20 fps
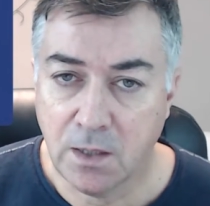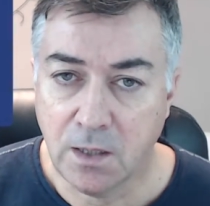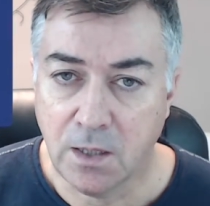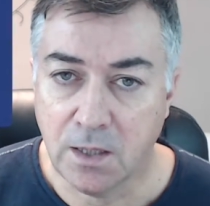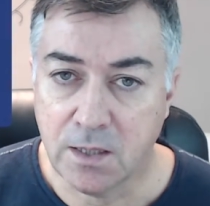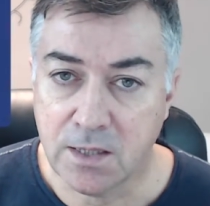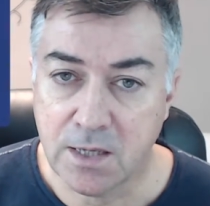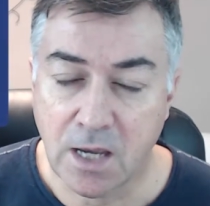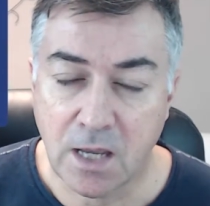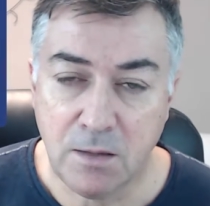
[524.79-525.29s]

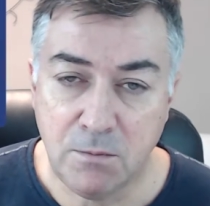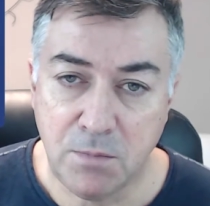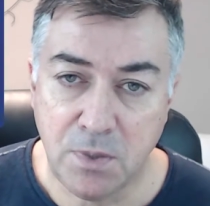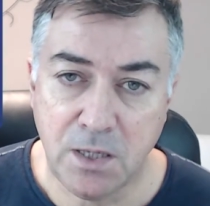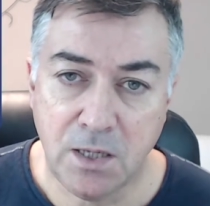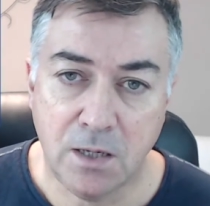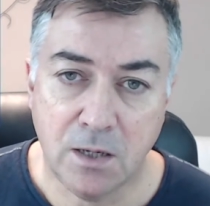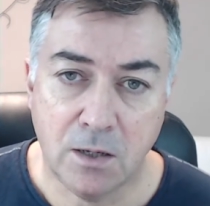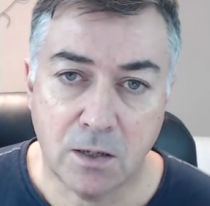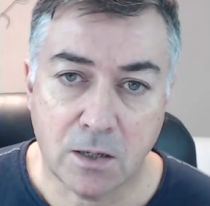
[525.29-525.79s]
It can
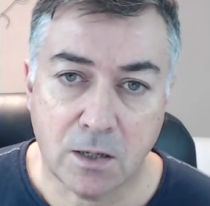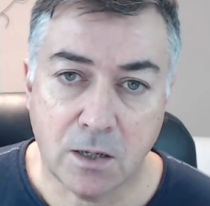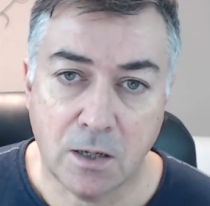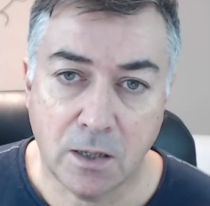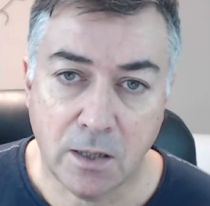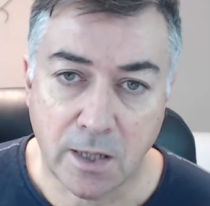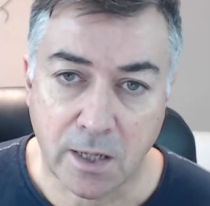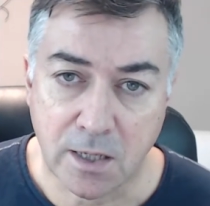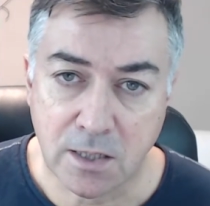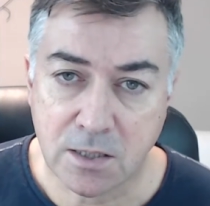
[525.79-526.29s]
be a
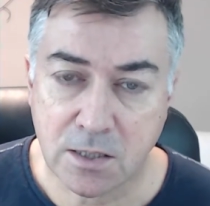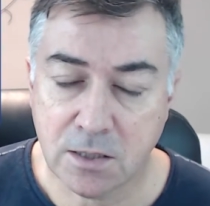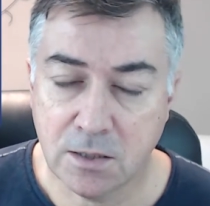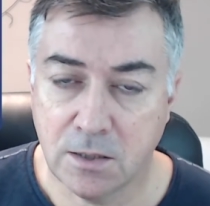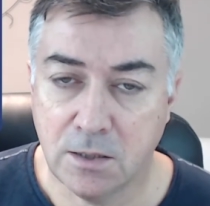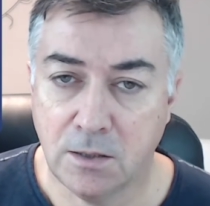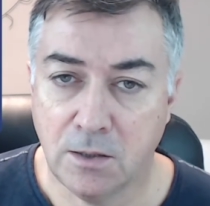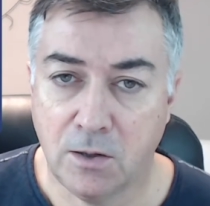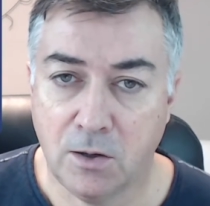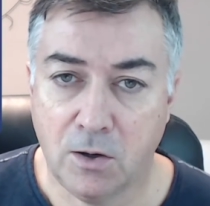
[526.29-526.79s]

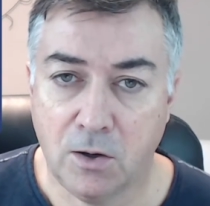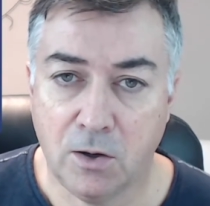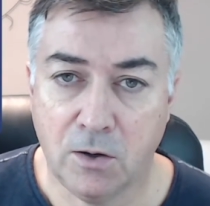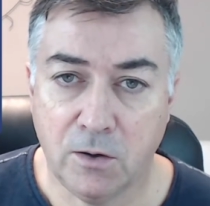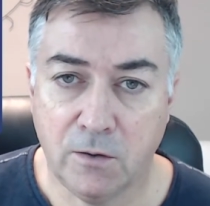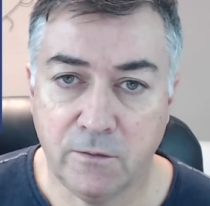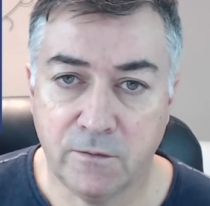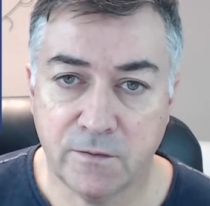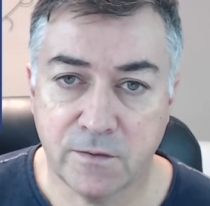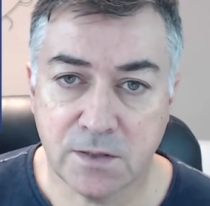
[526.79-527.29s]
collection
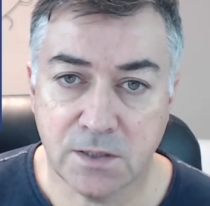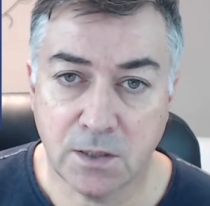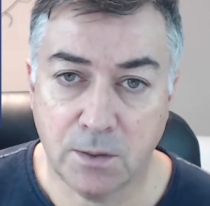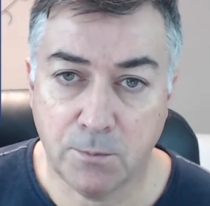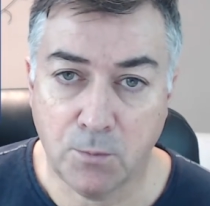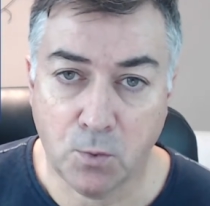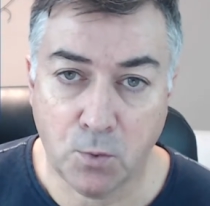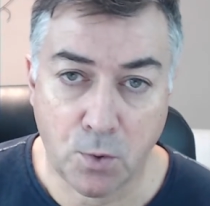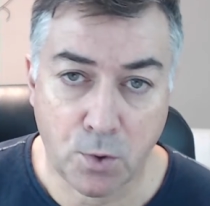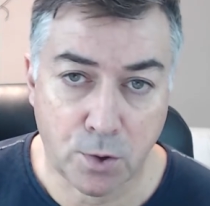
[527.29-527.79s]
of
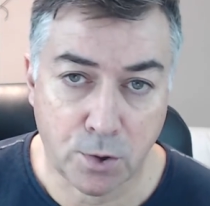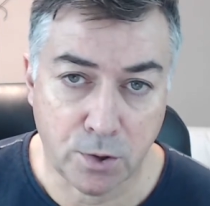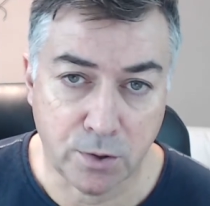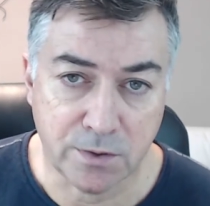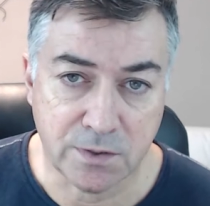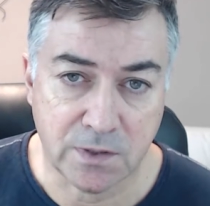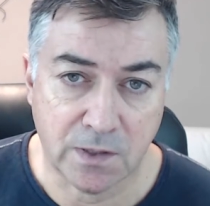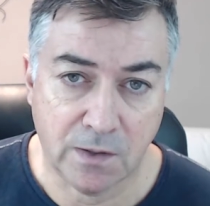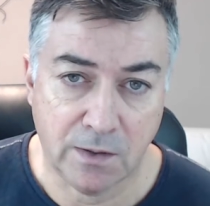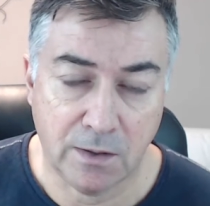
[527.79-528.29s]
some
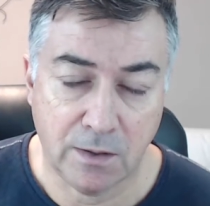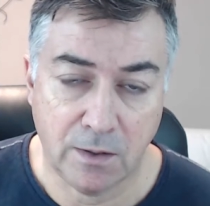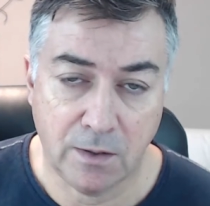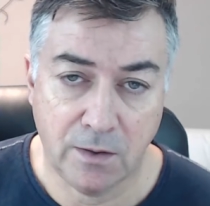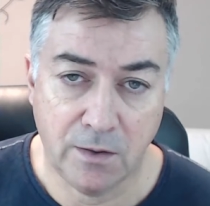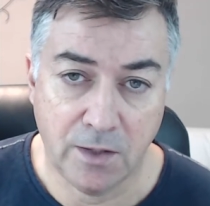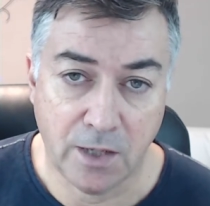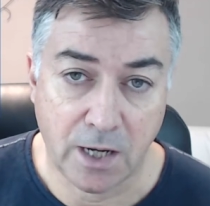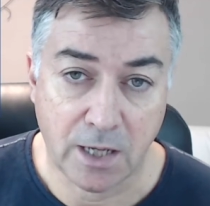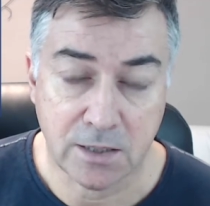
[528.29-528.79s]
words
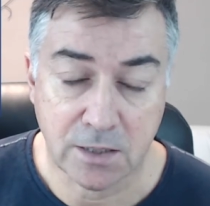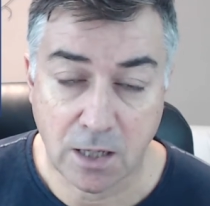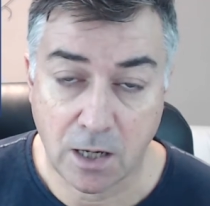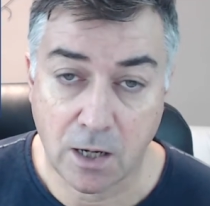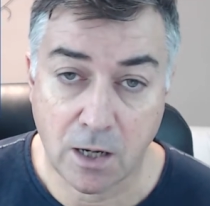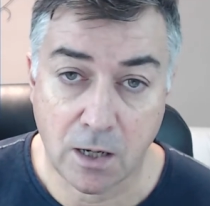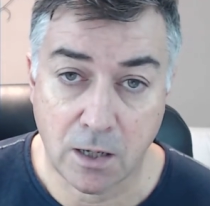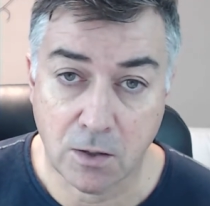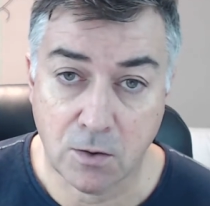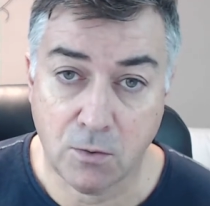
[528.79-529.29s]
that
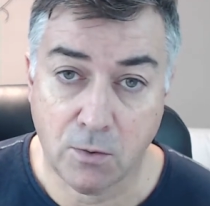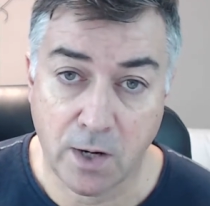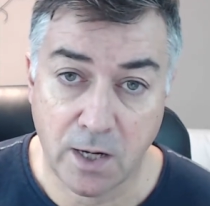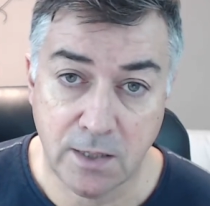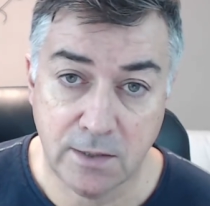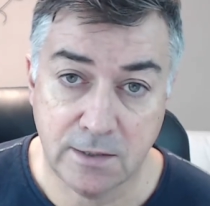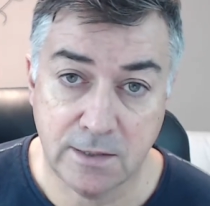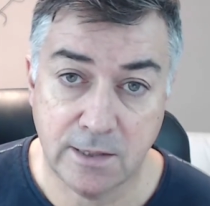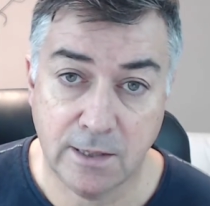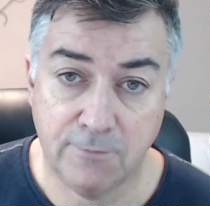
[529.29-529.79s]
are
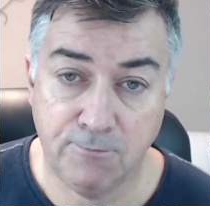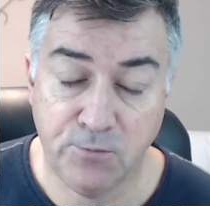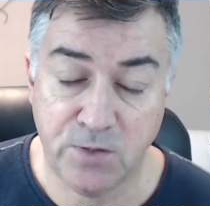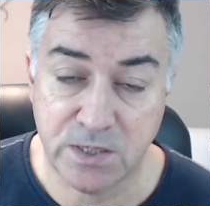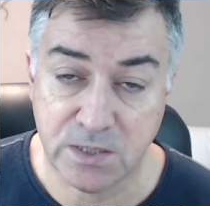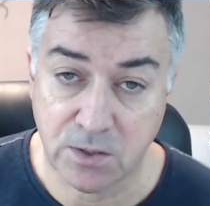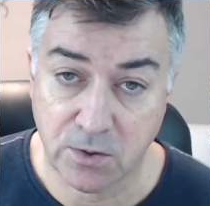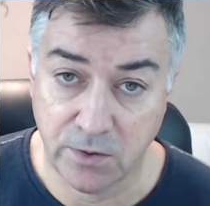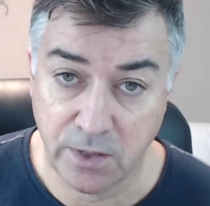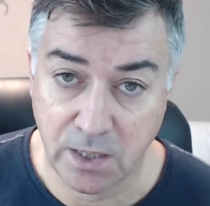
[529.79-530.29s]
quite
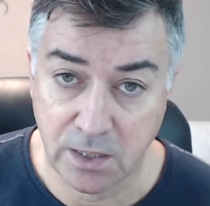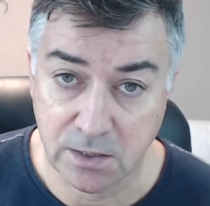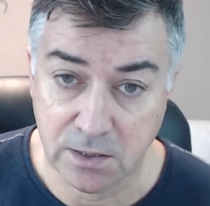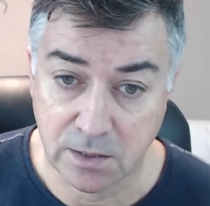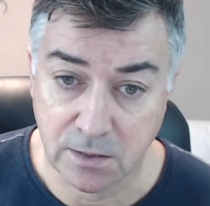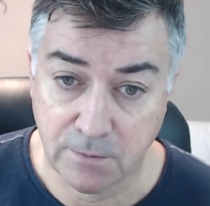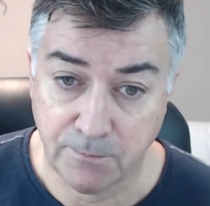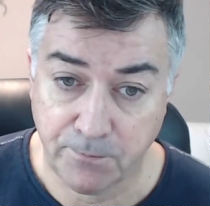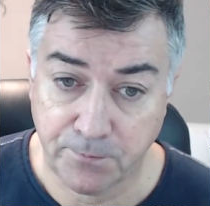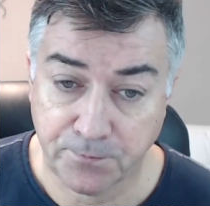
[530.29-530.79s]

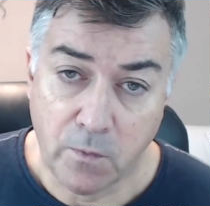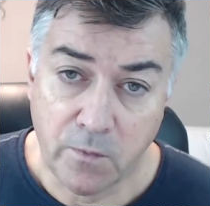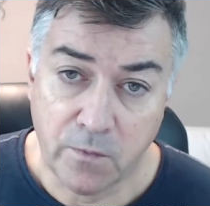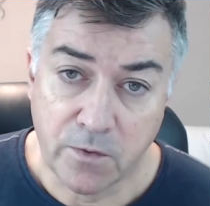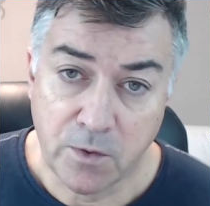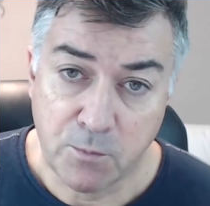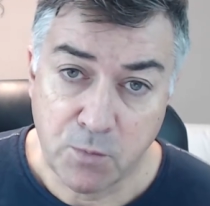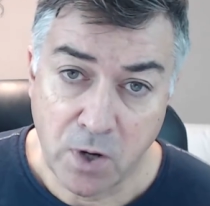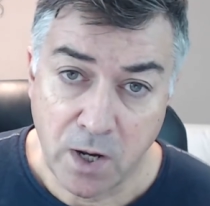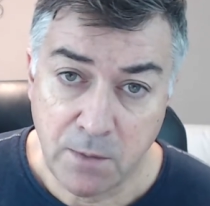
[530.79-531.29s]
disconnected.
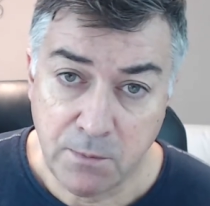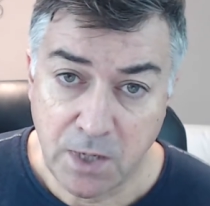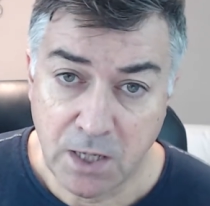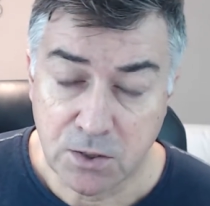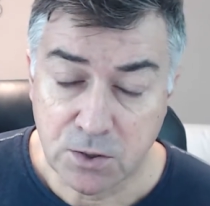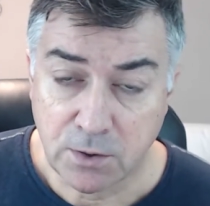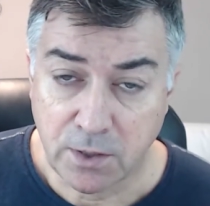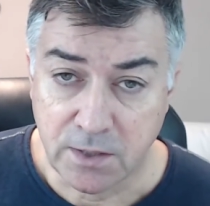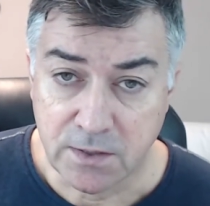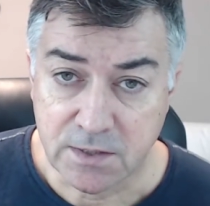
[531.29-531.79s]
The brand
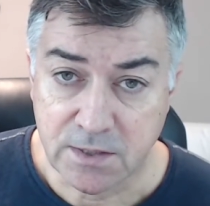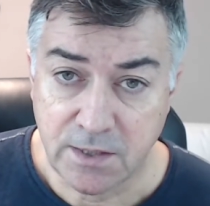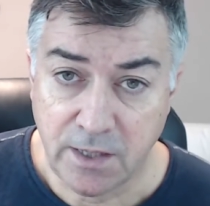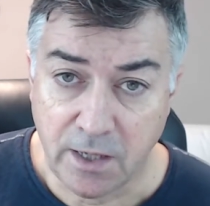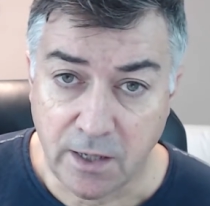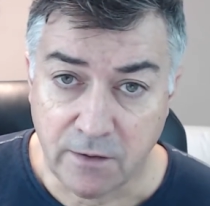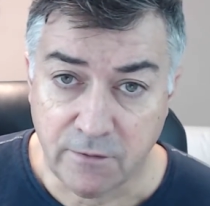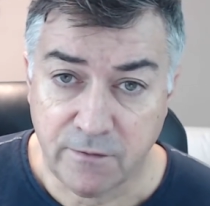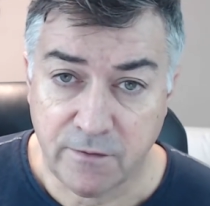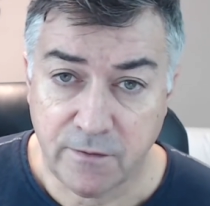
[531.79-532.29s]
mantra
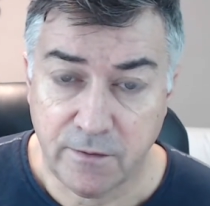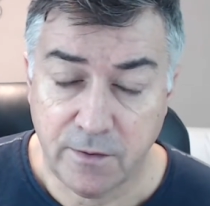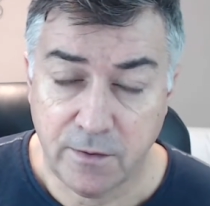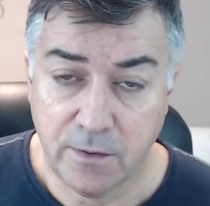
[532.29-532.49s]
itself